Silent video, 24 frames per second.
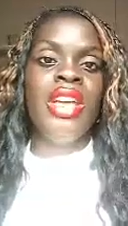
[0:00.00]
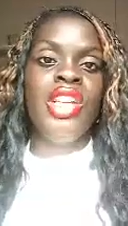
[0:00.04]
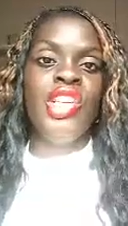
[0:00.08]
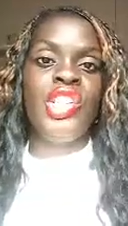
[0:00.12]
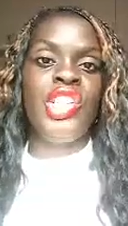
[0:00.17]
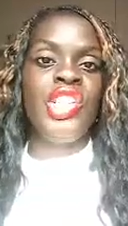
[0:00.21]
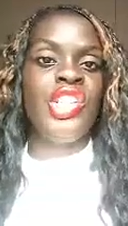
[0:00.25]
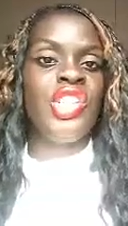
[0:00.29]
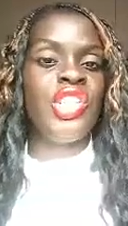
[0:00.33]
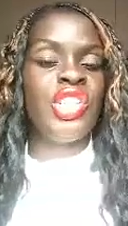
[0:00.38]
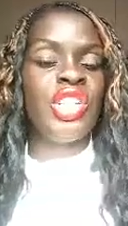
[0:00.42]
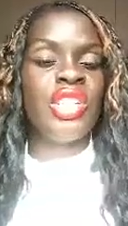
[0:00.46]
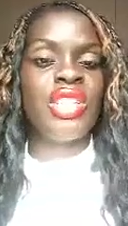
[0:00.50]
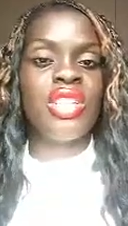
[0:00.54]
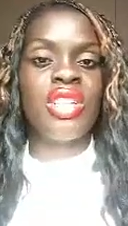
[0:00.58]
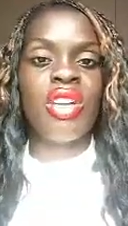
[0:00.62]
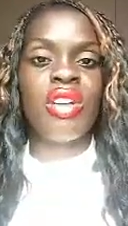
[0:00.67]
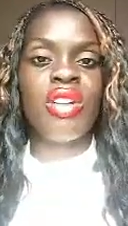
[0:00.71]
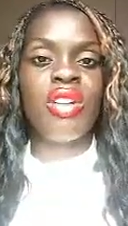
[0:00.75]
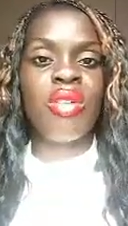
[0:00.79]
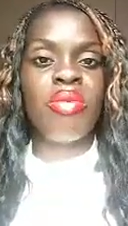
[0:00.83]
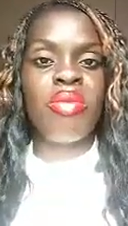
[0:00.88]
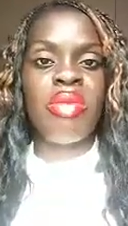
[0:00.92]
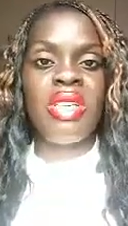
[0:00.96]
she's just
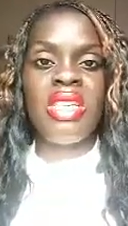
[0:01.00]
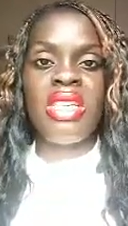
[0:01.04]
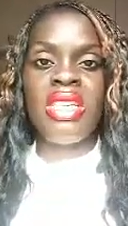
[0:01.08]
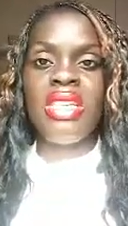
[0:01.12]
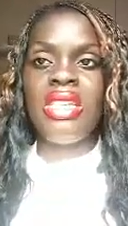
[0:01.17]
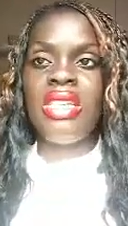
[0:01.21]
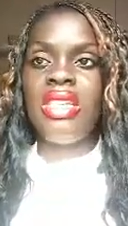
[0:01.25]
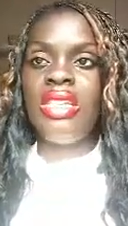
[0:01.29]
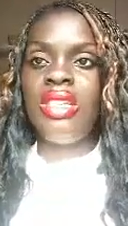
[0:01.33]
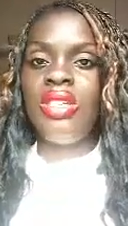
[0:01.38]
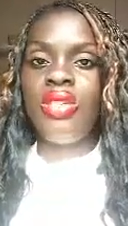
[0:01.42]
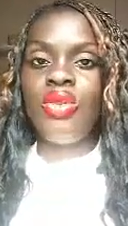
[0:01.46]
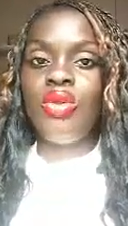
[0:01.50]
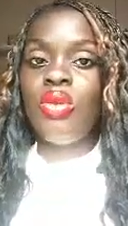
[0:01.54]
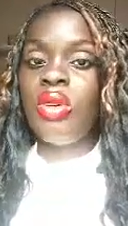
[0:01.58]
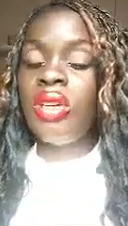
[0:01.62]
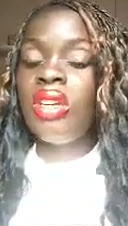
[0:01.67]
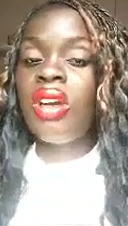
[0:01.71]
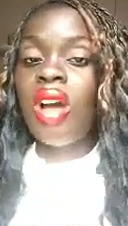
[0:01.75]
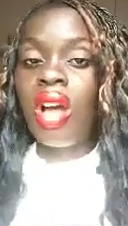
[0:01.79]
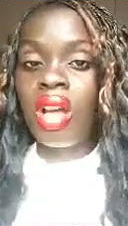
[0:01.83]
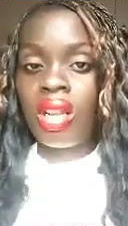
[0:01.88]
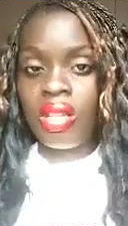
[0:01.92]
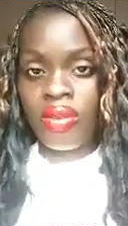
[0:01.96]
going to be
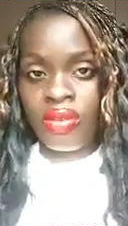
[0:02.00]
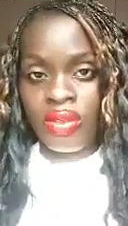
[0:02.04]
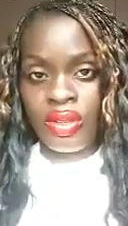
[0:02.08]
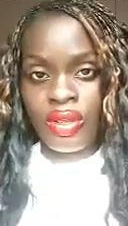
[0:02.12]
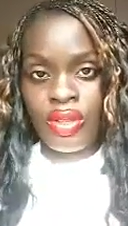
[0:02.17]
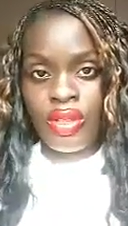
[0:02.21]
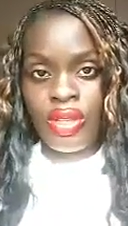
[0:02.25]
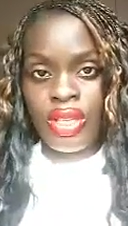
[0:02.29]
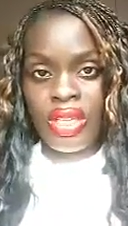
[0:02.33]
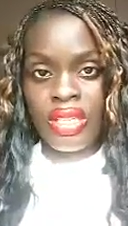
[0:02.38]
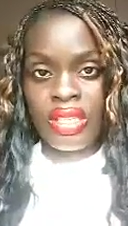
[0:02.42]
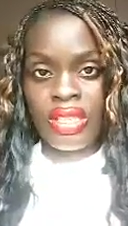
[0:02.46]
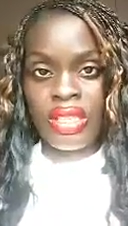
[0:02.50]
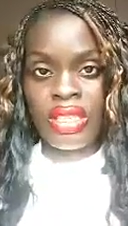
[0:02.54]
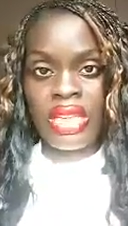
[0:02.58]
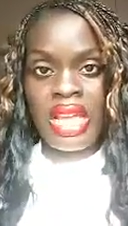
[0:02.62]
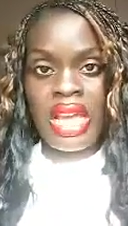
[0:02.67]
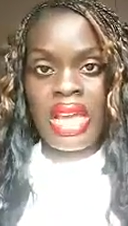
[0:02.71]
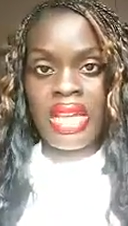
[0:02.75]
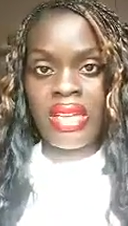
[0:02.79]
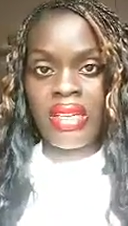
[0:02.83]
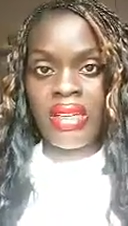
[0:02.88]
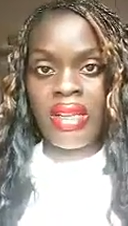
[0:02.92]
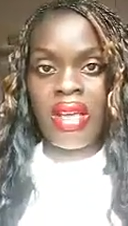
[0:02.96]
doing all of the things that
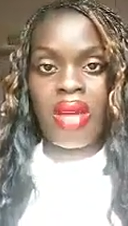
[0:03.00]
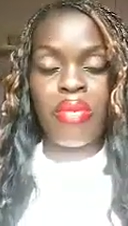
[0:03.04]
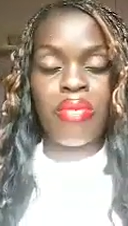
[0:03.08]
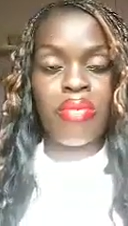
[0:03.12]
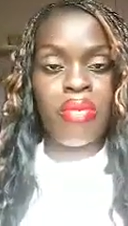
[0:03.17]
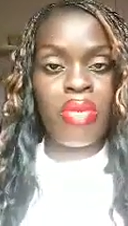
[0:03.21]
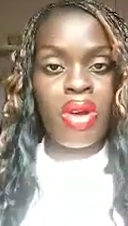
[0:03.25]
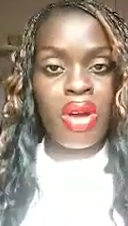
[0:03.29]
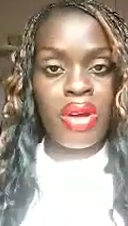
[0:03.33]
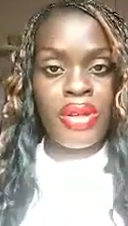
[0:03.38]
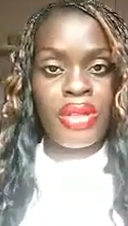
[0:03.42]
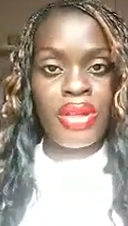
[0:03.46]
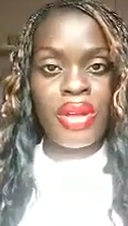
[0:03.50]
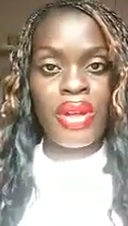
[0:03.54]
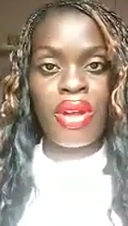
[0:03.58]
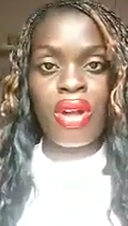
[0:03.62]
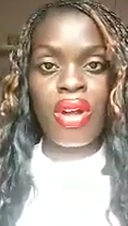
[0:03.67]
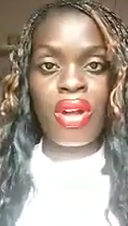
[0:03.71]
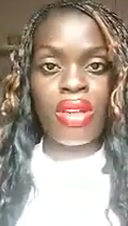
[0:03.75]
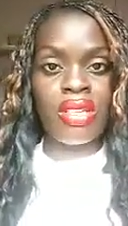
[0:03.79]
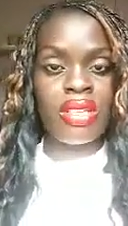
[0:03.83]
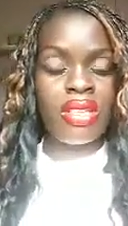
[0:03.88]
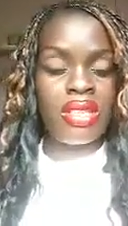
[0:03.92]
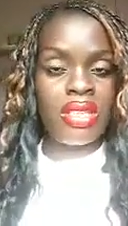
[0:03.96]
that a mother
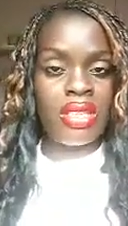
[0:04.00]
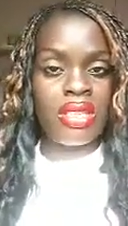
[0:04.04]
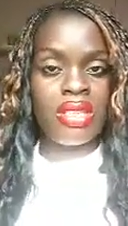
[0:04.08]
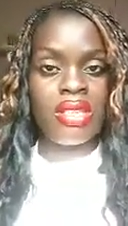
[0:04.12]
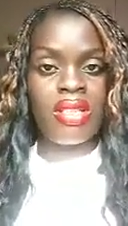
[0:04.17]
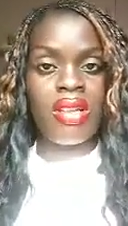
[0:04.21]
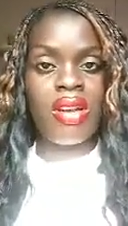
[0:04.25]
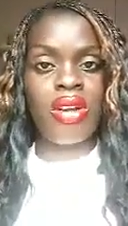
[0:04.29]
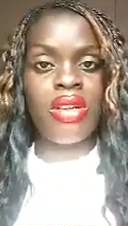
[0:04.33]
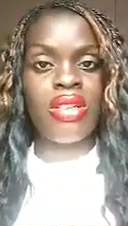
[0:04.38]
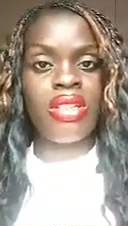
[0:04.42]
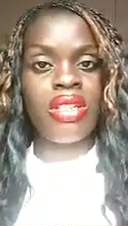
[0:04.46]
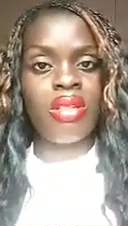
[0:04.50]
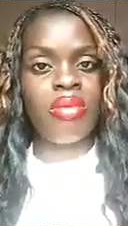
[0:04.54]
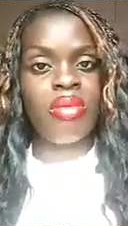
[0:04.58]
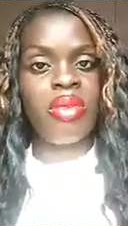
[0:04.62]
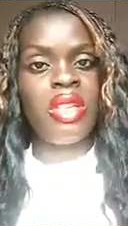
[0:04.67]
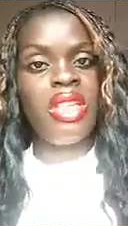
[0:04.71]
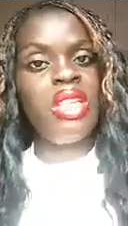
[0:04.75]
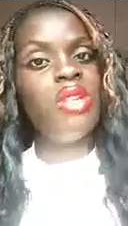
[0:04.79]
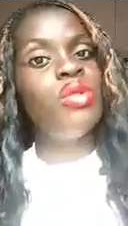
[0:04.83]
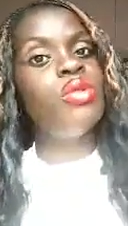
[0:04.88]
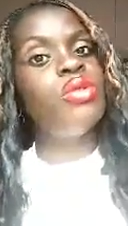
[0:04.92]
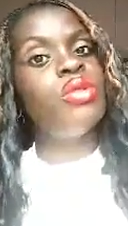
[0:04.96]
or sister or
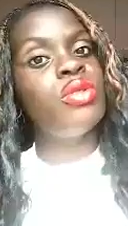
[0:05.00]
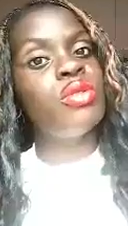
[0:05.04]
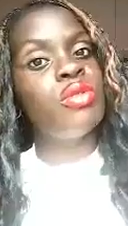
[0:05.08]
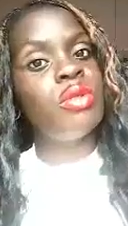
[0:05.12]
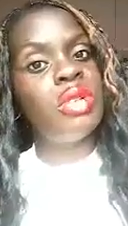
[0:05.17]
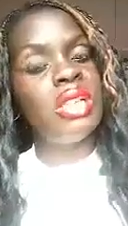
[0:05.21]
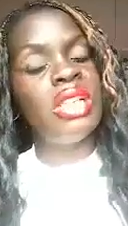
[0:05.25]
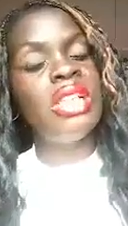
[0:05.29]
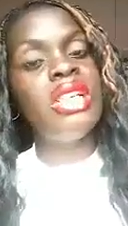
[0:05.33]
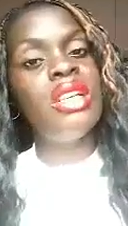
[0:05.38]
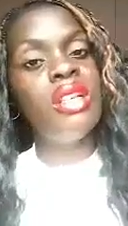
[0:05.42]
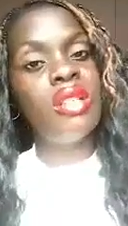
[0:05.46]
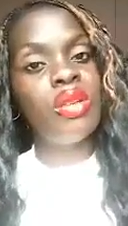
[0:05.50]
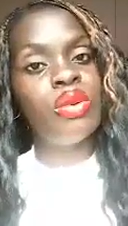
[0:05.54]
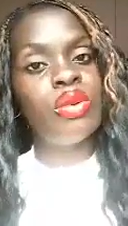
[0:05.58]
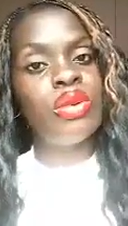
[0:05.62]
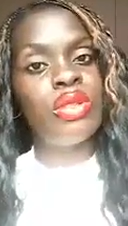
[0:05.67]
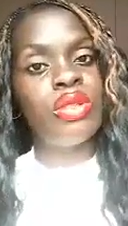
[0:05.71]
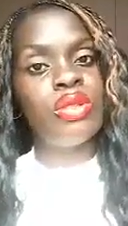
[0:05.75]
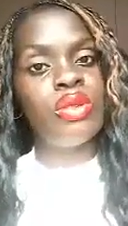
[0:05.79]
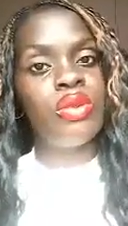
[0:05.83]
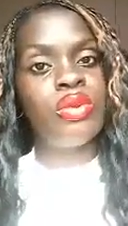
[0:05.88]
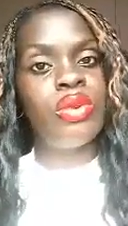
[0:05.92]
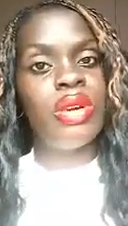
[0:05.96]
somebody who's really
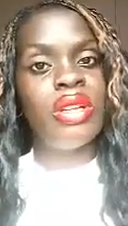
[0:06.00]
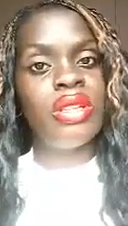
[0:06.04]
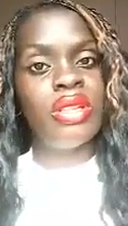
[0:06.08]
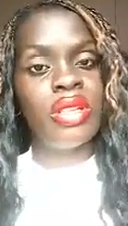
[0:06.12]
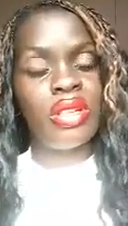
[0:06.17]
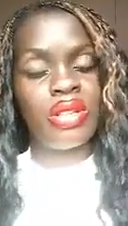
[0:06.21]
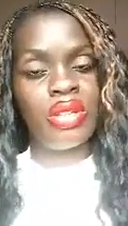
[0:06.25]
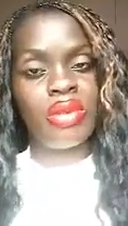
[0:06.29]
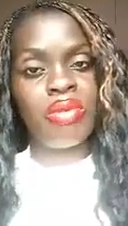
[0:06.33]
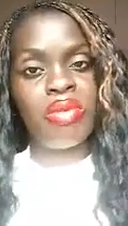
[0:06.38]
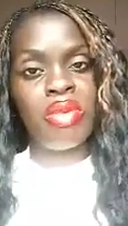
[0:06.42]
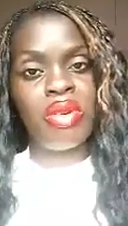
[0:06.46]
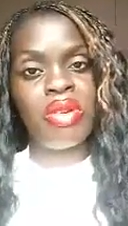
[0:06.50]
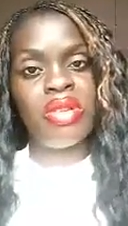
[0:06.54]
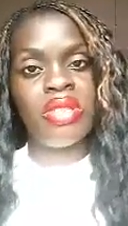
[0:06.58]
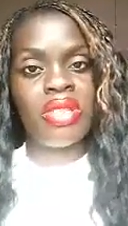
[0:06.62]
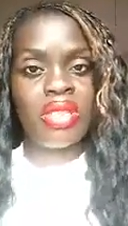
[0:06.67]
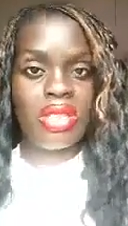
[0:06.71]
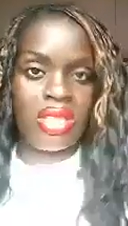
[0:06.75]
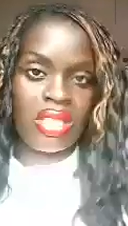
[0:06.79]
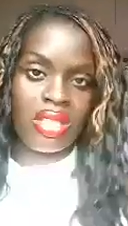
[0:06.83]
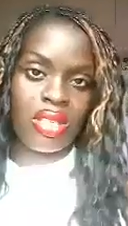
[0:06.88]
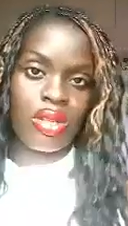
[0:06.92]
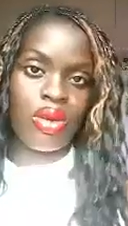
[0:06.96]
close to another
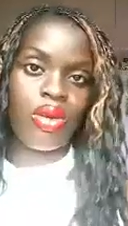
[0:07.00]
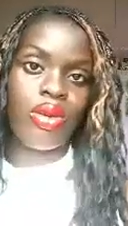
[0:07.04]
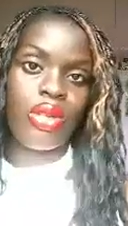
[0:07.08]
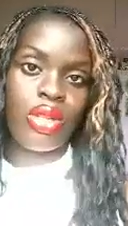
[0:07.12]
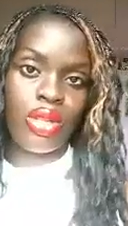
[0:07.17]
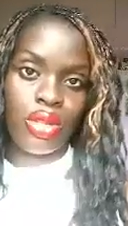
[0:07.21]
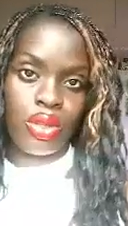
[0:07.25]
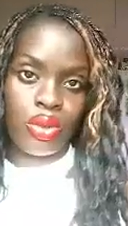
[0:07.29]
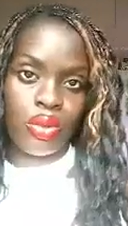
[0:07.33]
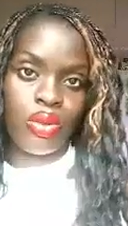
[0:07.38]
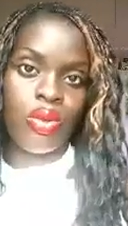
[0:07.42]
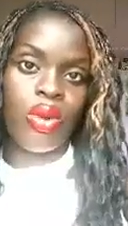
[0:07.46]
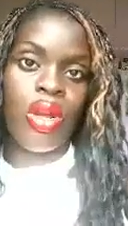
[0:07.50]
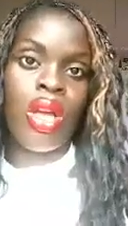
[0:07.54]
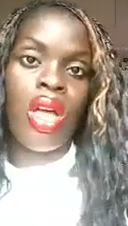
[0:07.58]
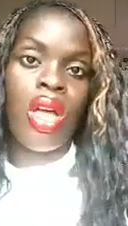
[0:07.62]
person is going to do